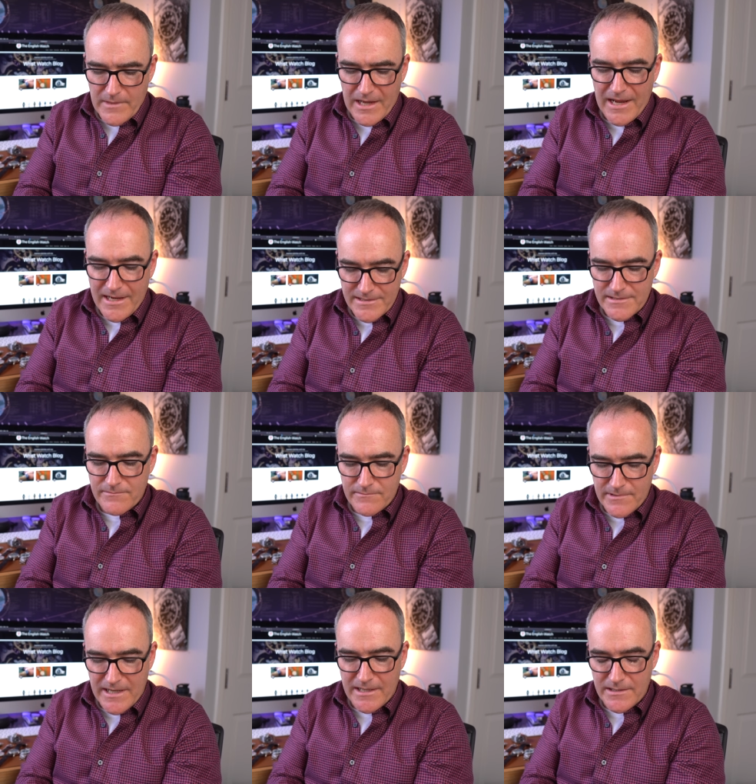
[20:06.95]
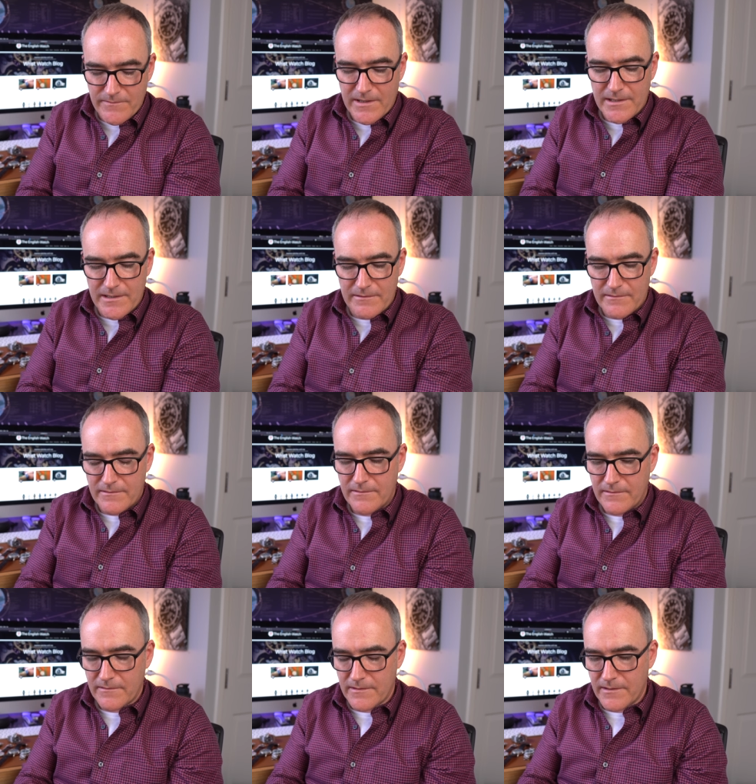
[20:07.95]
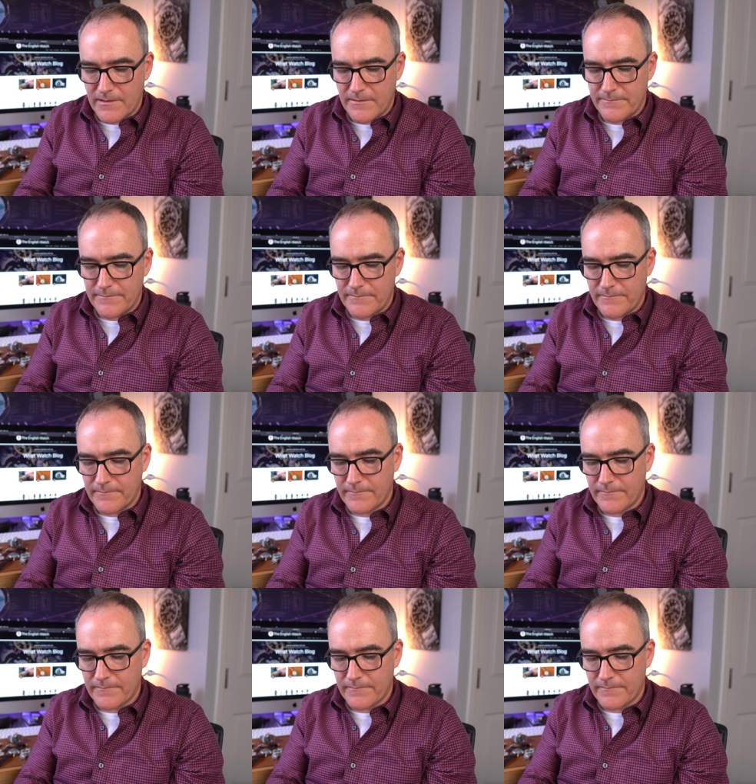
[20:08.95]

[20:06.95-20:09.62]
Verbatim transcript: it has gained value. Um,